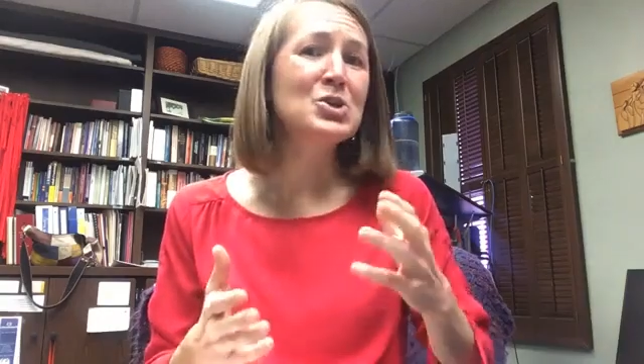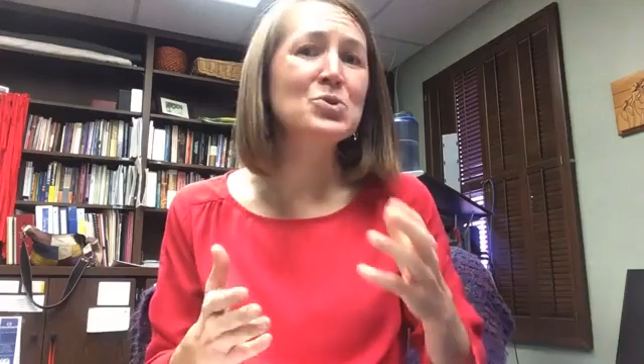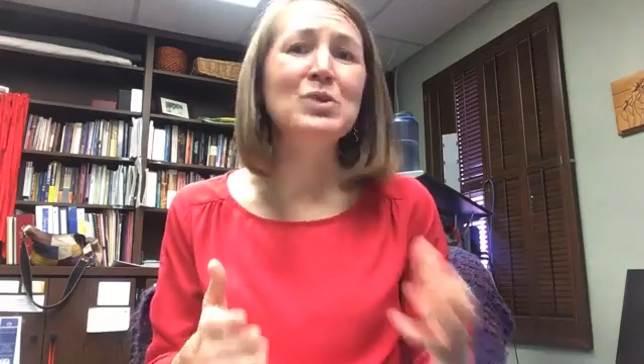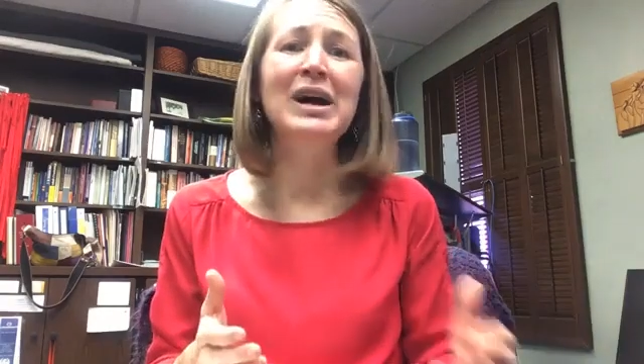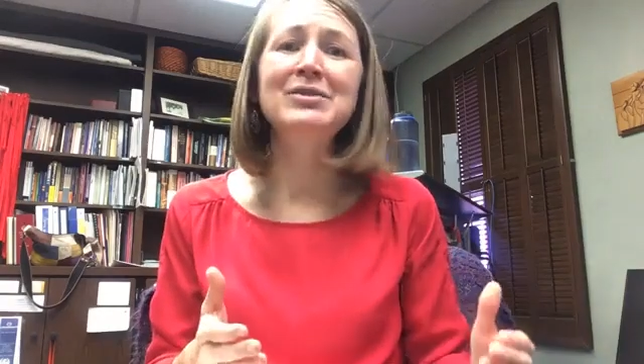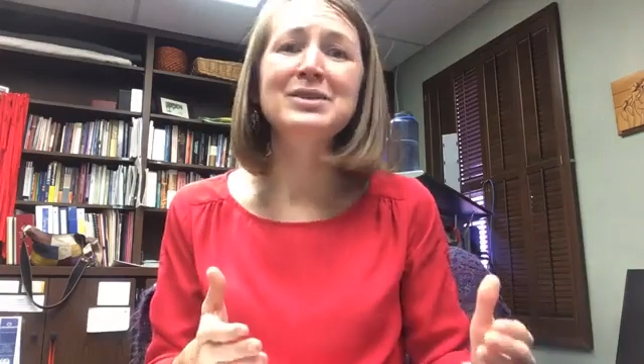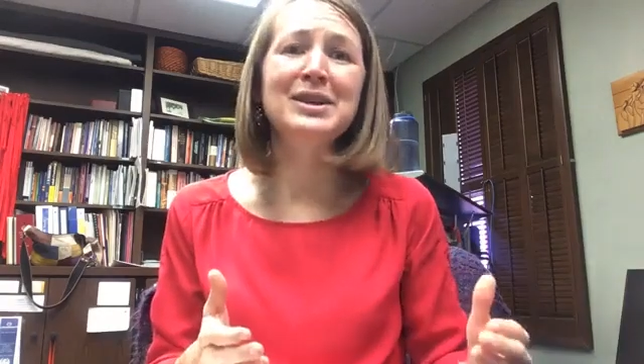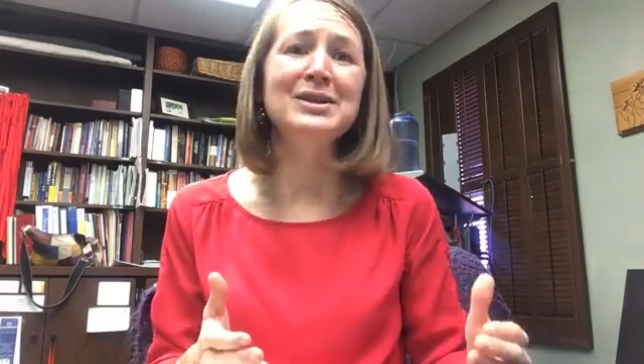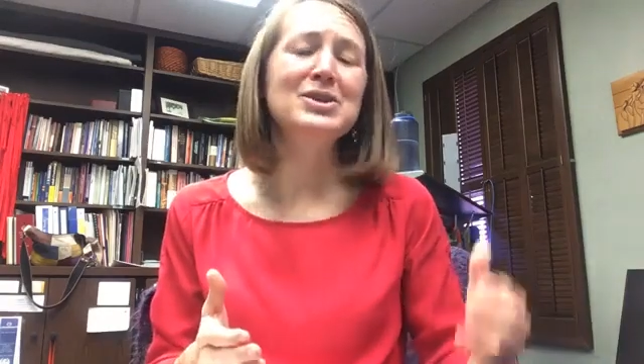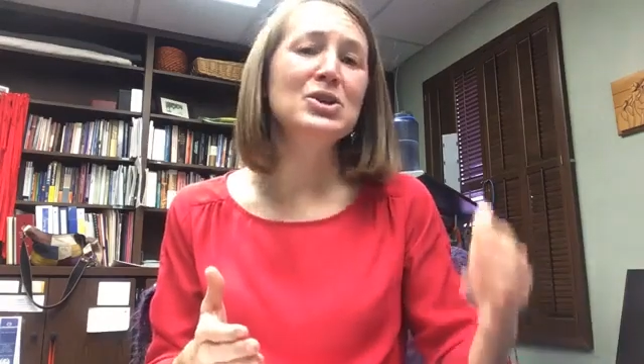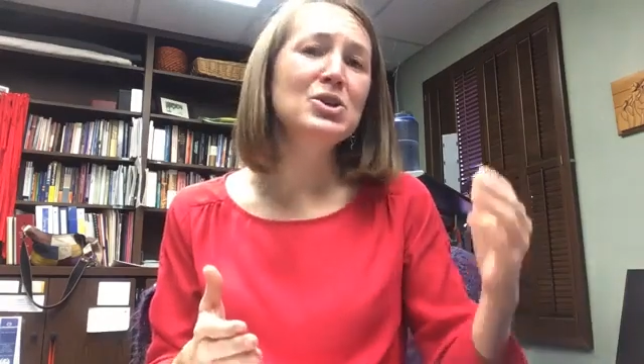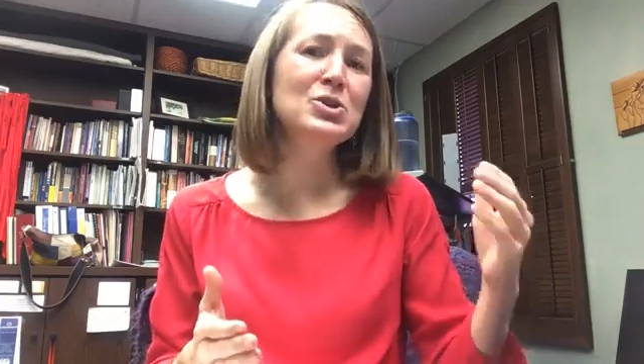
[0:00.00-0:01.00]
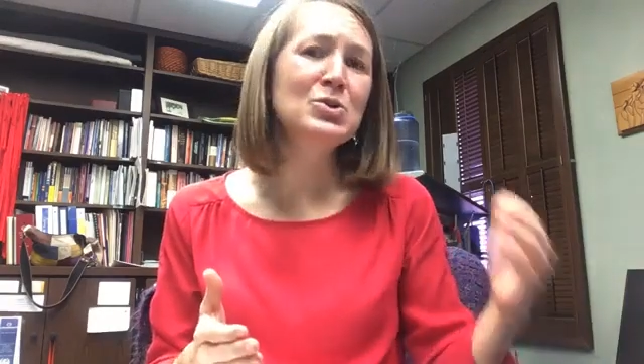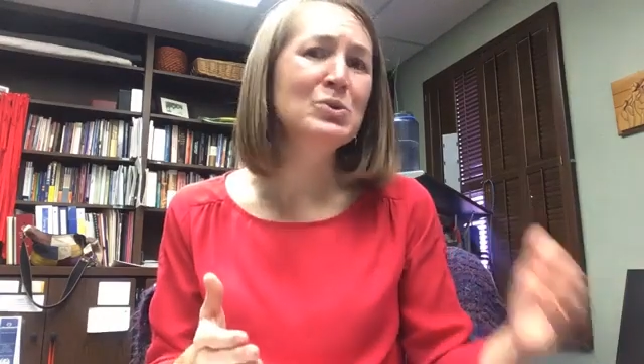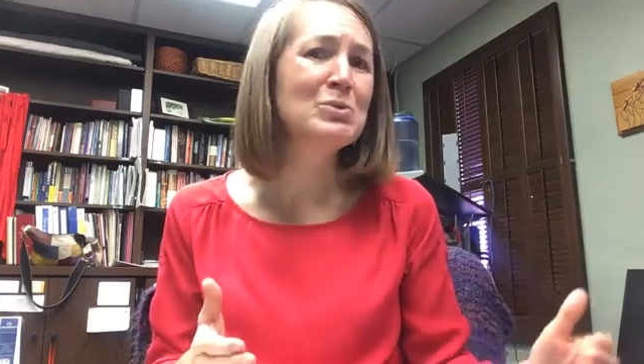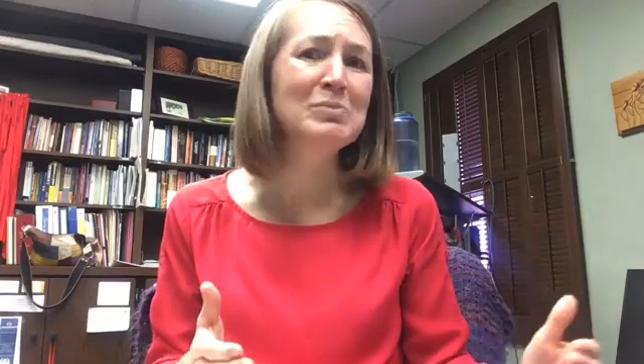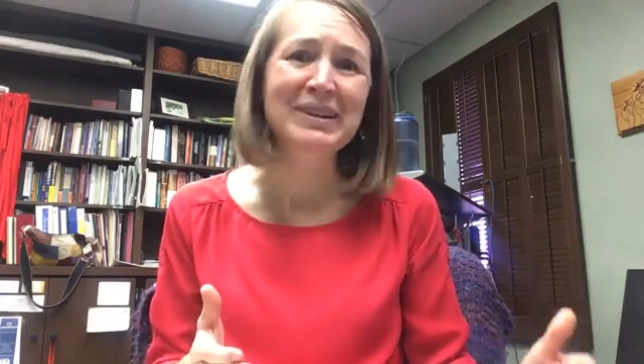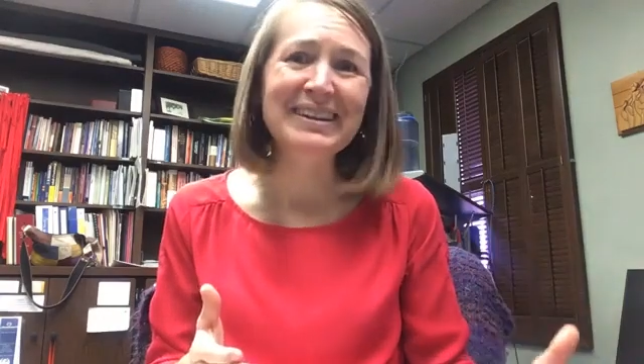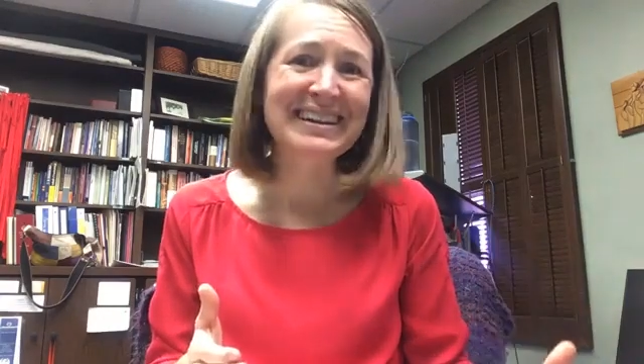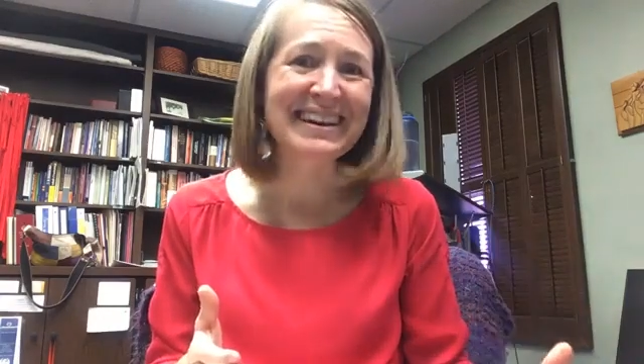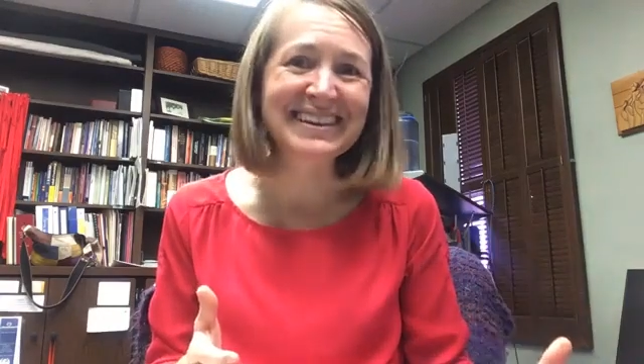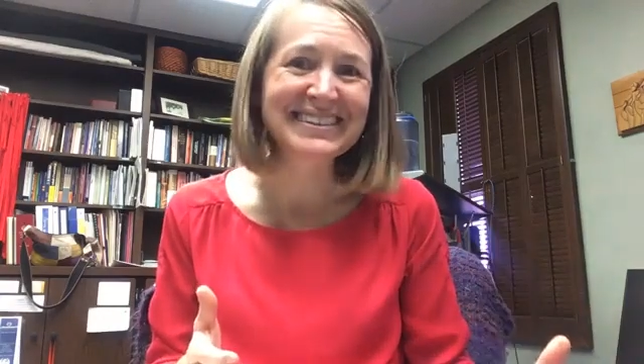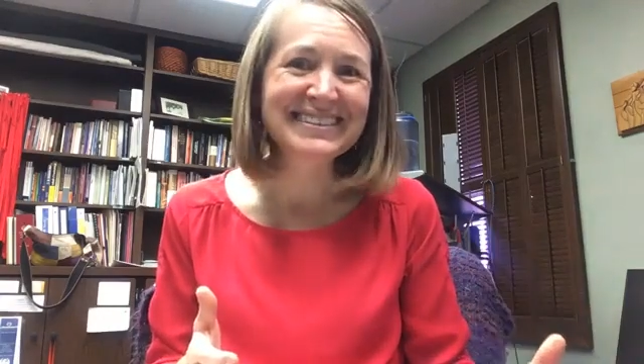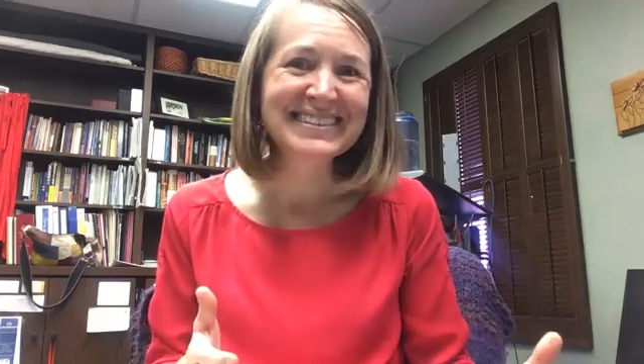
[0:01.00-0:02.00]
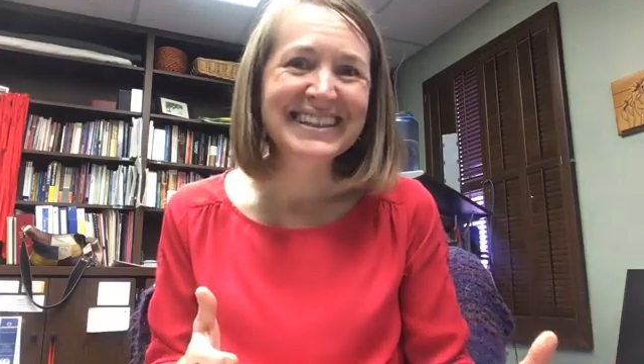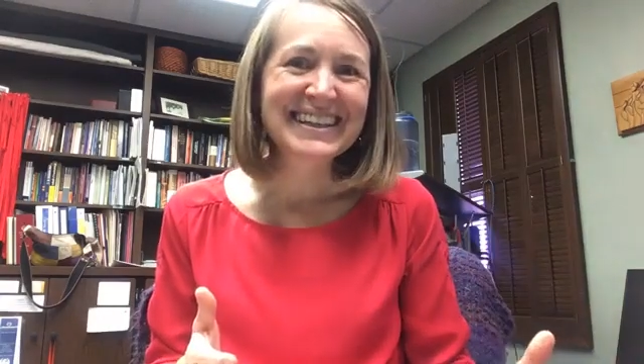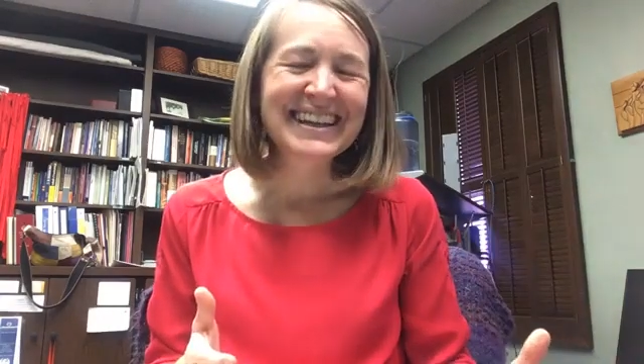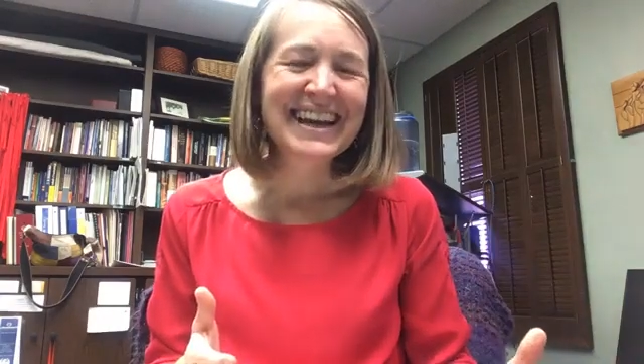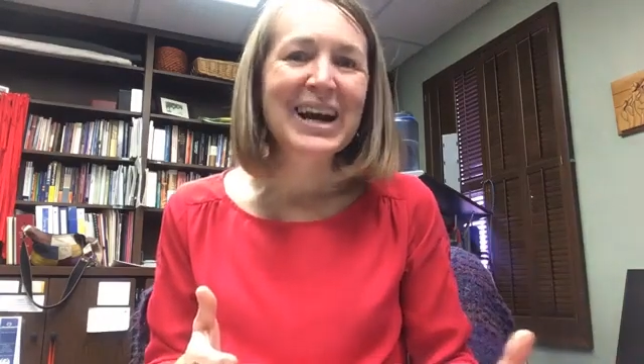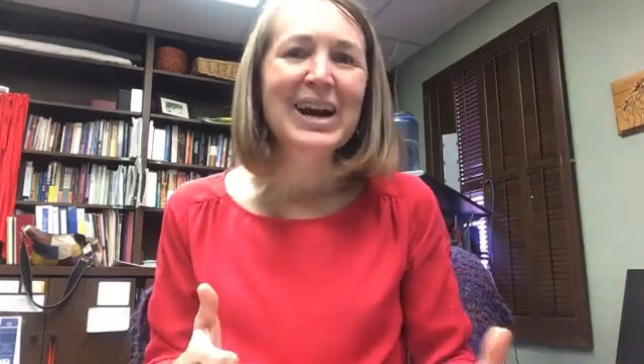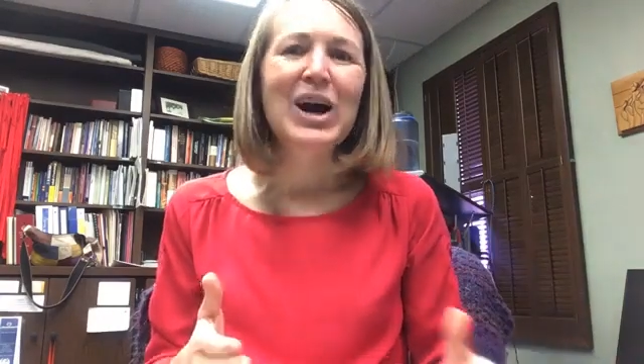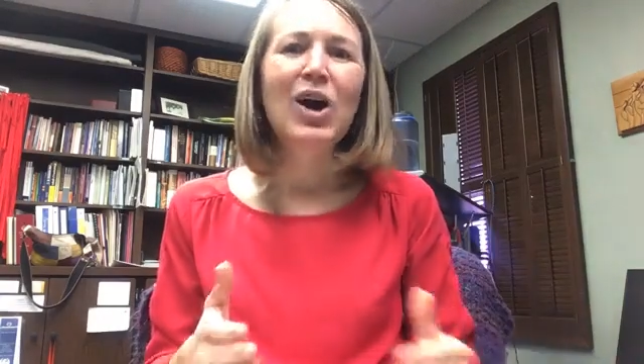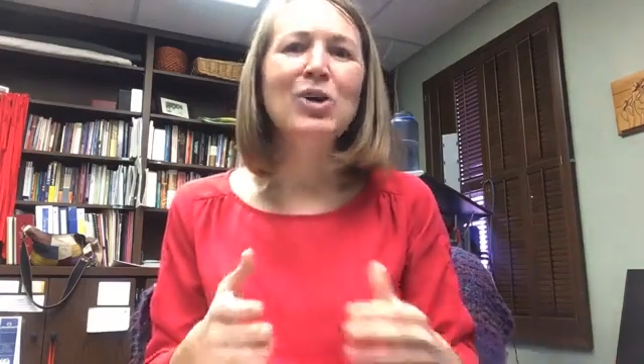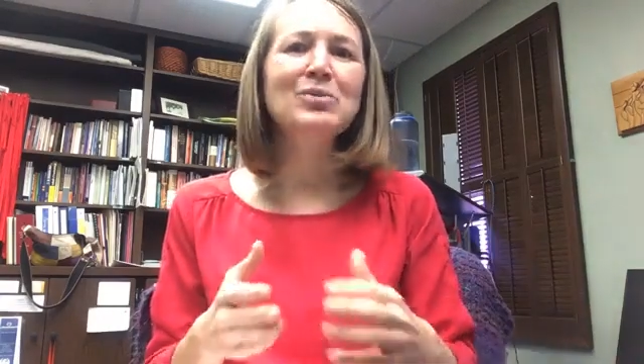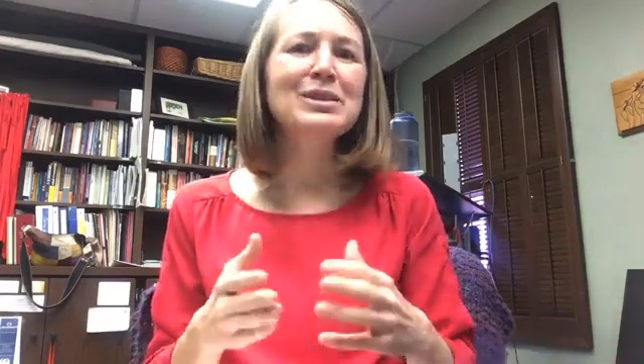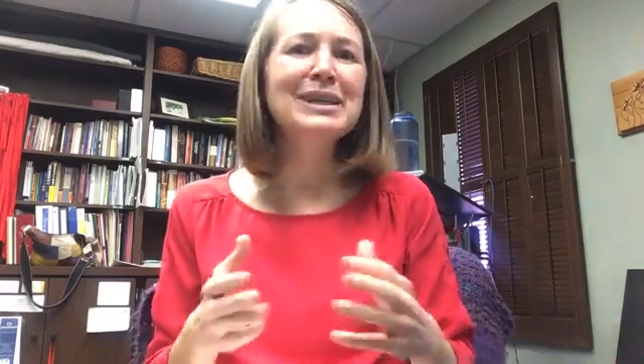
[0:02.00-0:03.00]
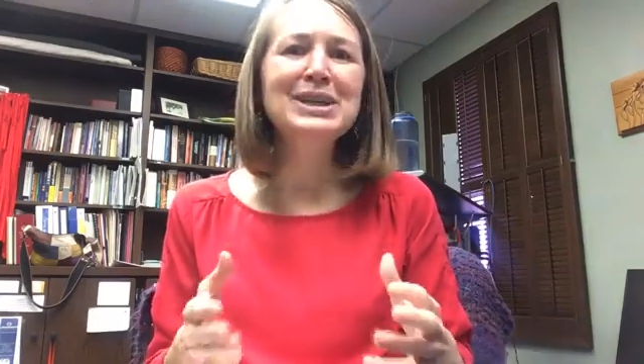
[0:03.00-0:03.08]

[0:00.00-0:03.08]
drives us to humility. Our